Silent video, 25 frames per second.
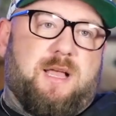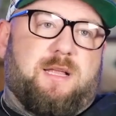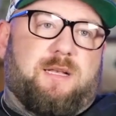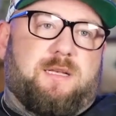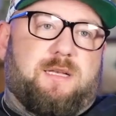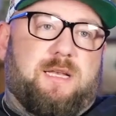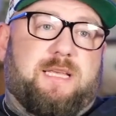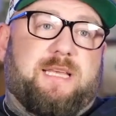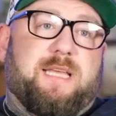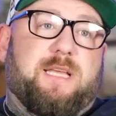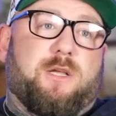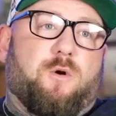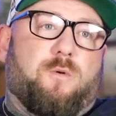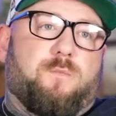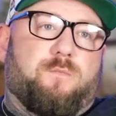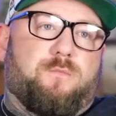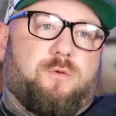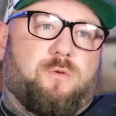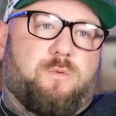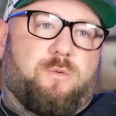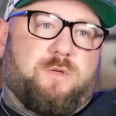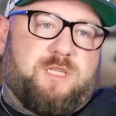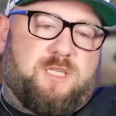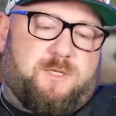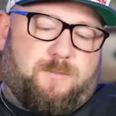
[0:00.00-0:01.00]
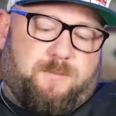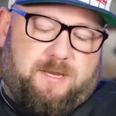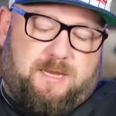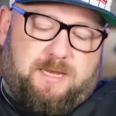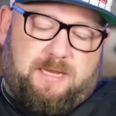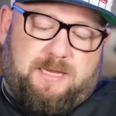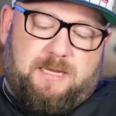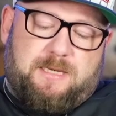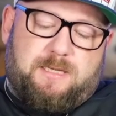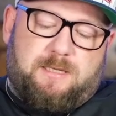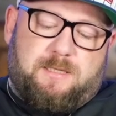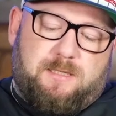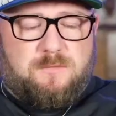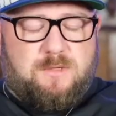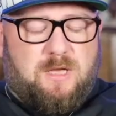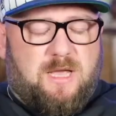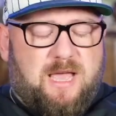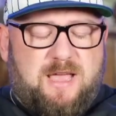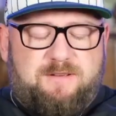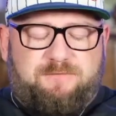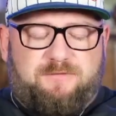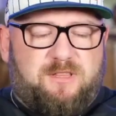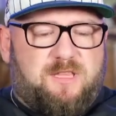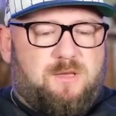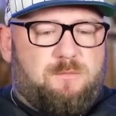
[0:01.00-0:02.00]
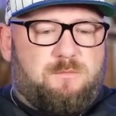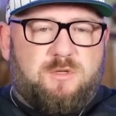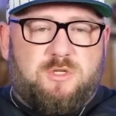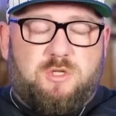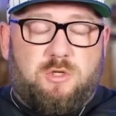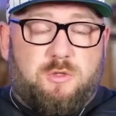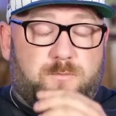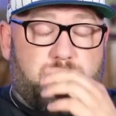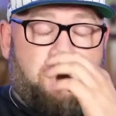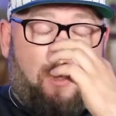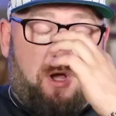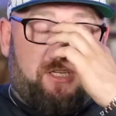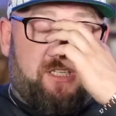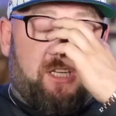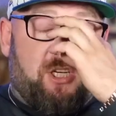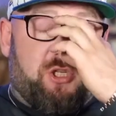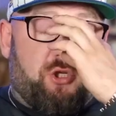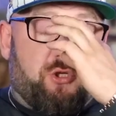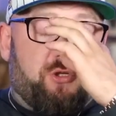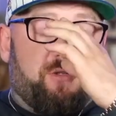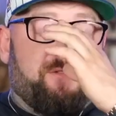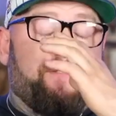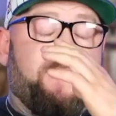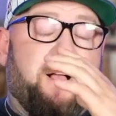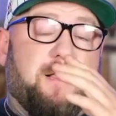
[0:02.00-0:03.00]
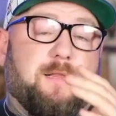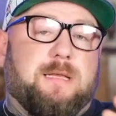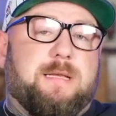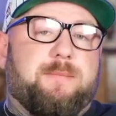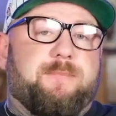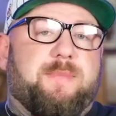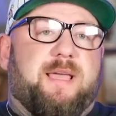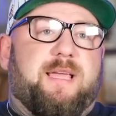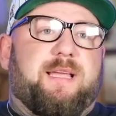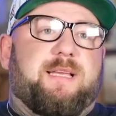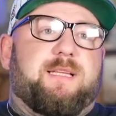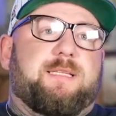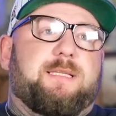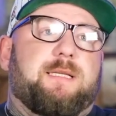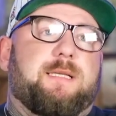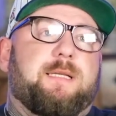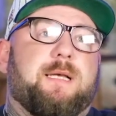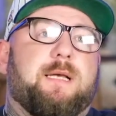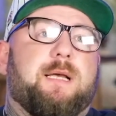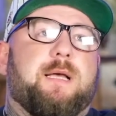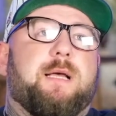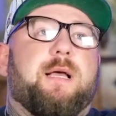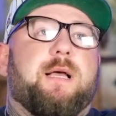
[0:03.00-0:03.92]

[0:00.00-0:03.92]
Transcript: Nicky Gumbel was speaking. Everything was just boss. I just felt amazing.